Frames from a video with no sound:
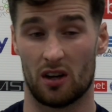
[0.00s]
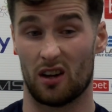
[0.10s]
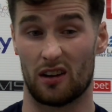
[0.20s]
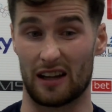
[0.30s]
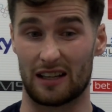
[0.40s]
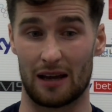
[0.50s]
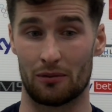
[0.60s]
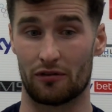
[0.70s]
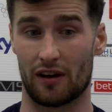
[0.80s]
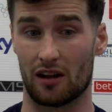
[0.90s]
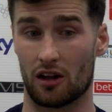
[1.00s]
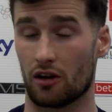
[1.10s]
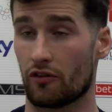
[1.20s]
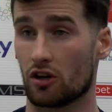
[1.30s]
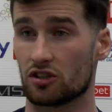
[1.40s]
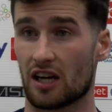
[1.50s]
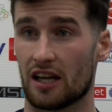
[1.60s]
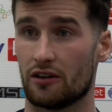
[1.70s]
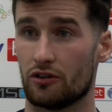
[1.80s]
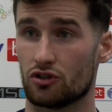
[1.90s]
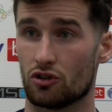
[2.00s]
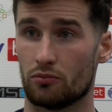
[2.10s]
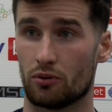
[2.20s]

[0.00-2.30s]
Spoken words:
that day we fell on the wrong side of the result,